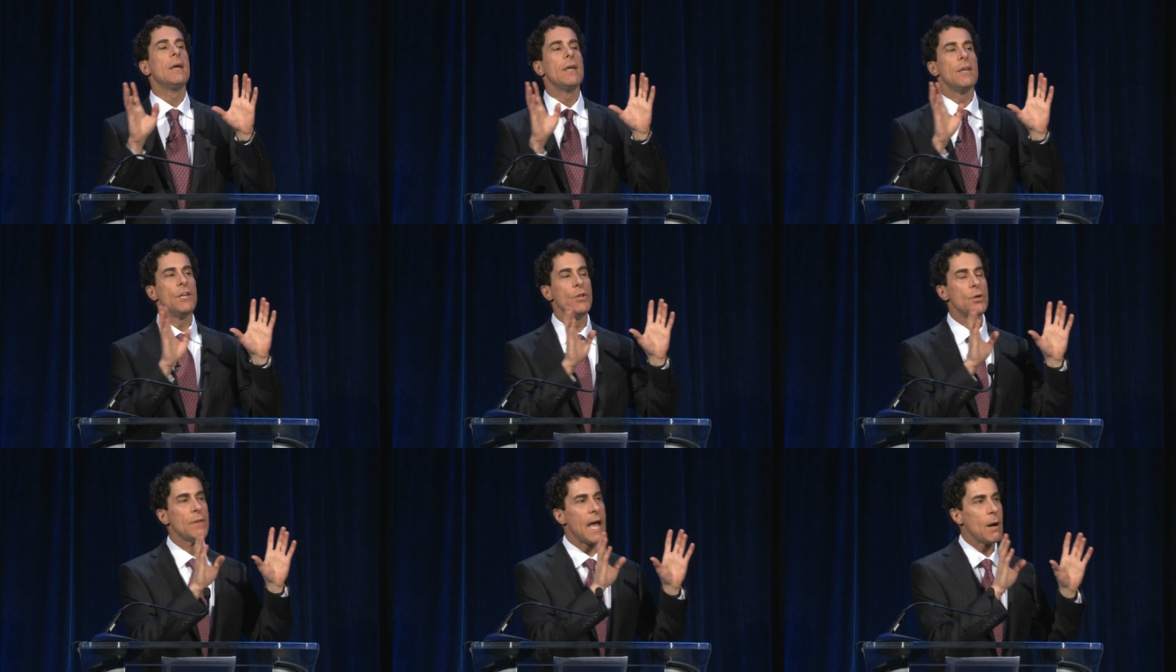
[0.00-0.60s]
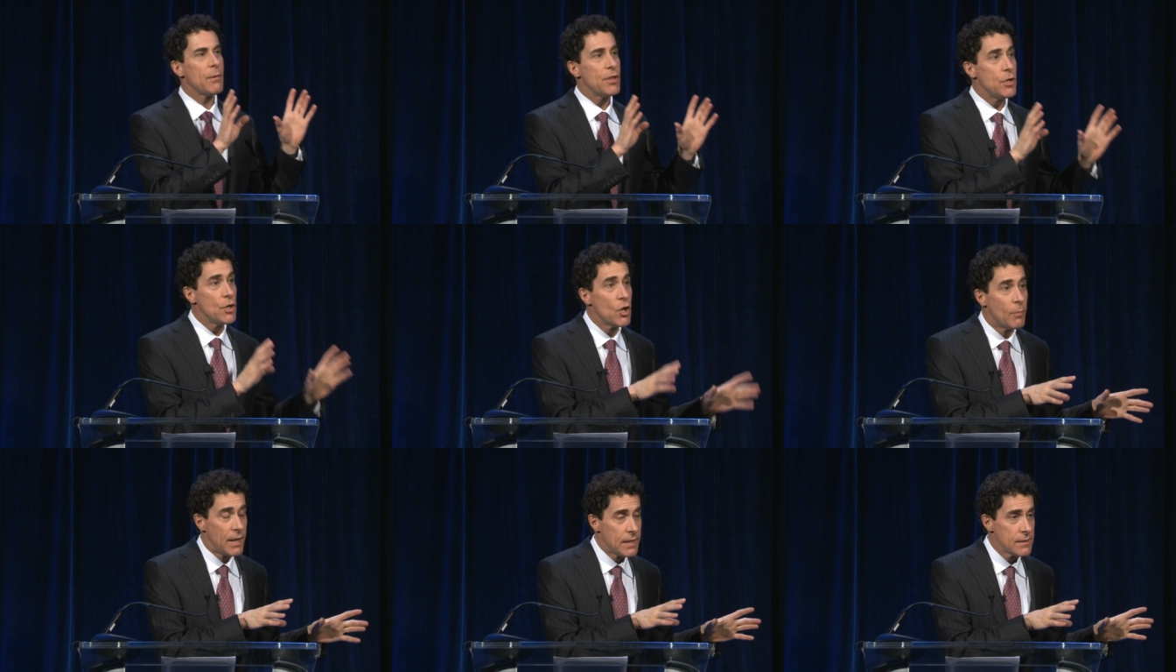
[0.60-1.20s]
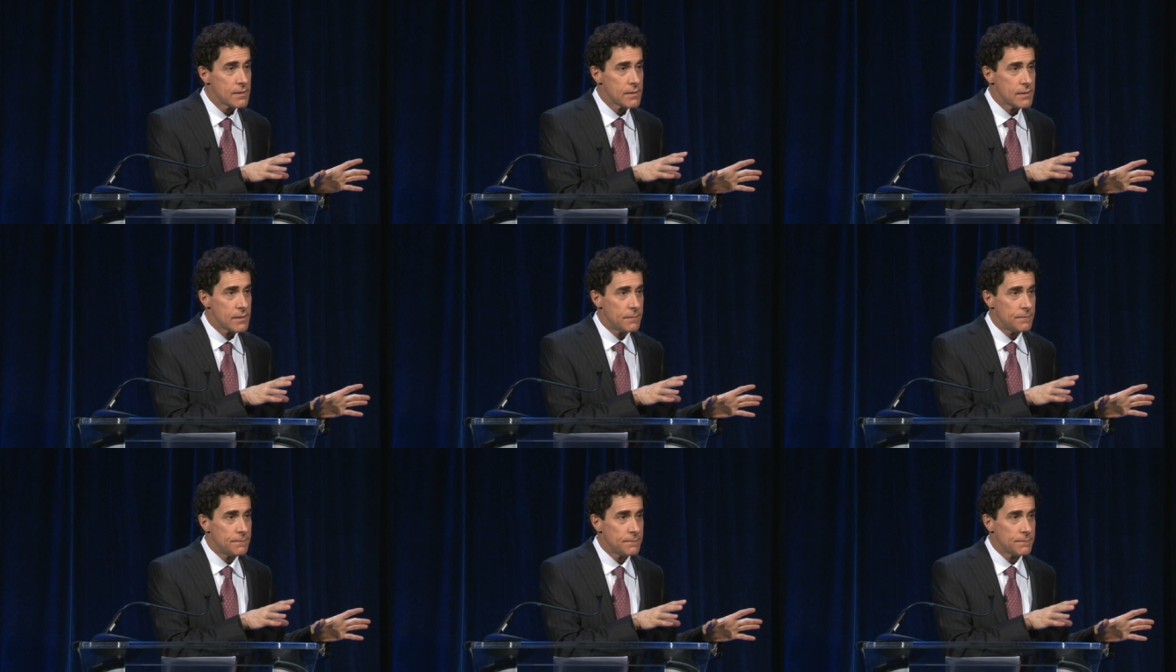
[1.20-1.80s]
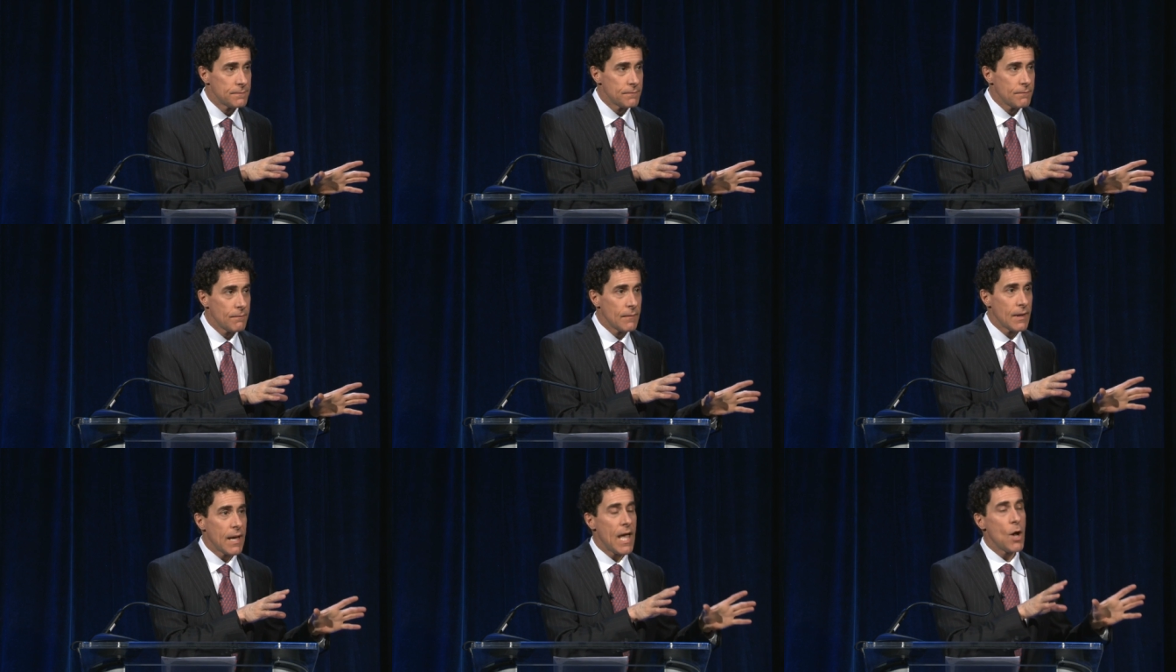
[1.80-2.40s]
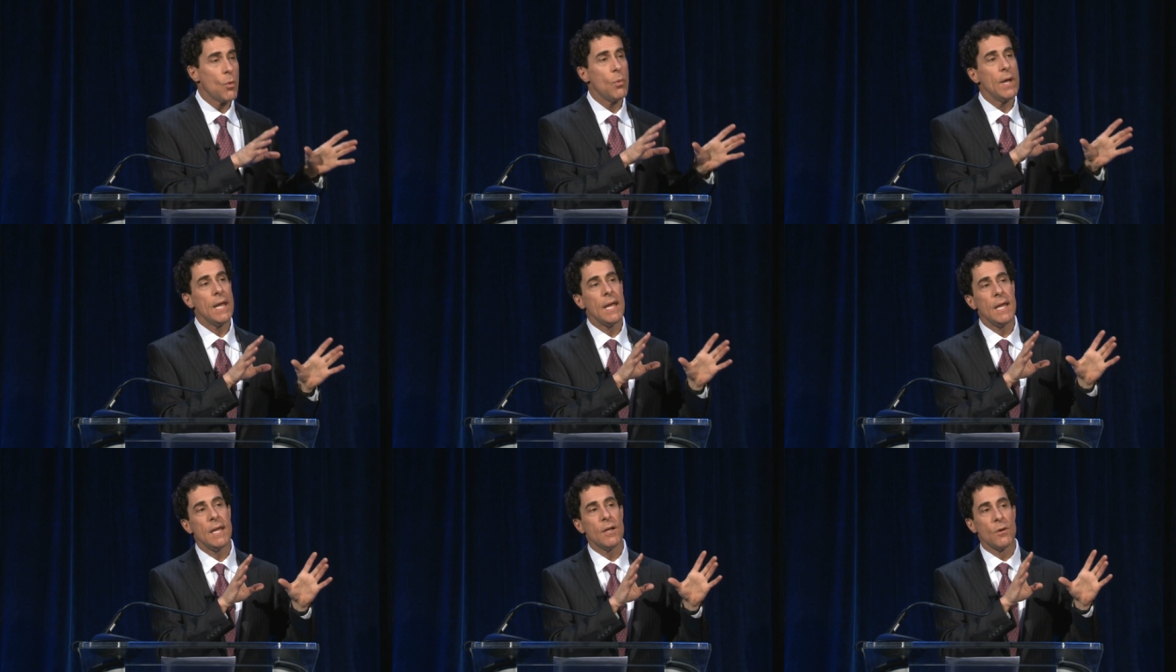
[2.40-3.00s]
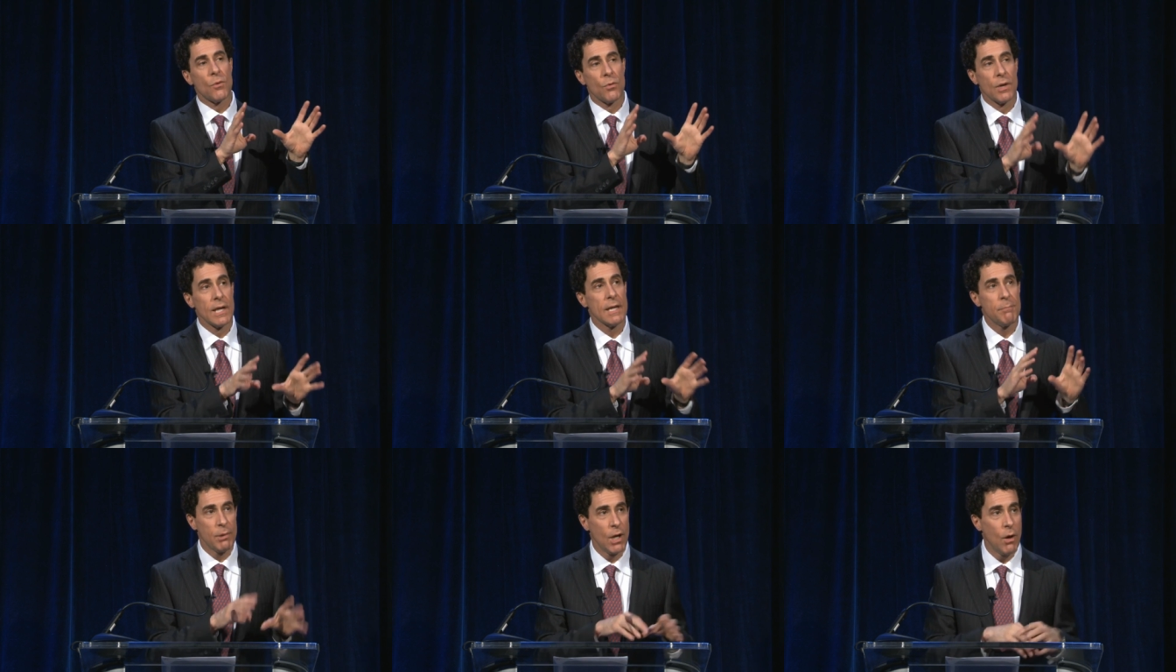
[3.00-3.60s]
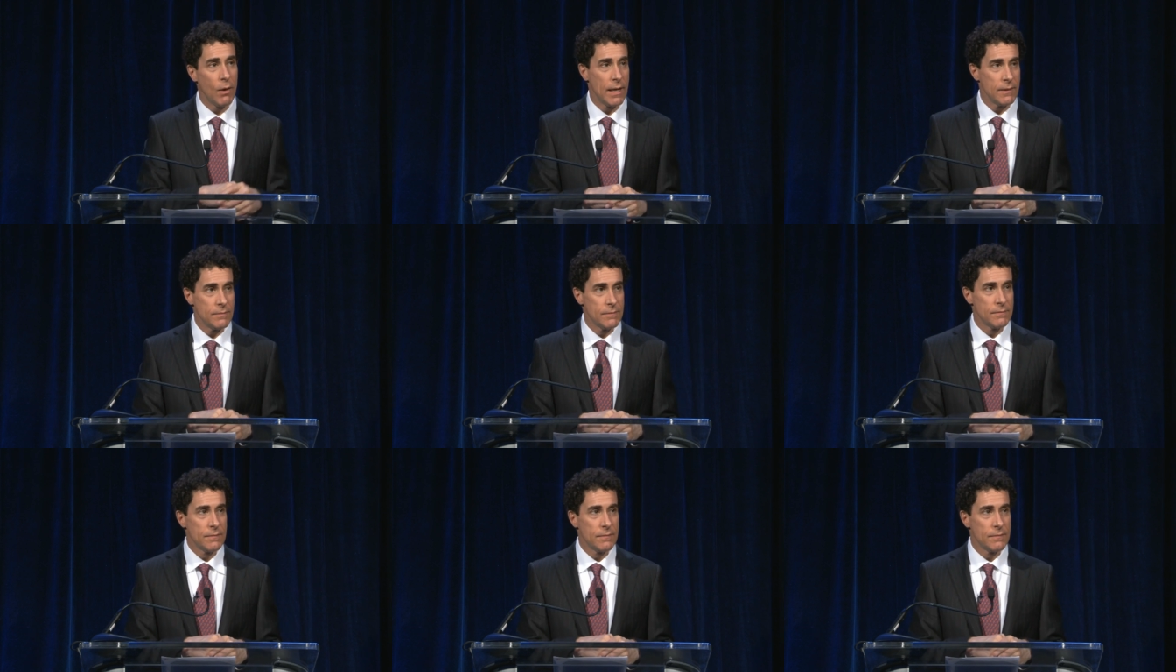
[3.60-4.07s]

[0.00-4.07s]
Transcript: You do that with humans, and we really blow it.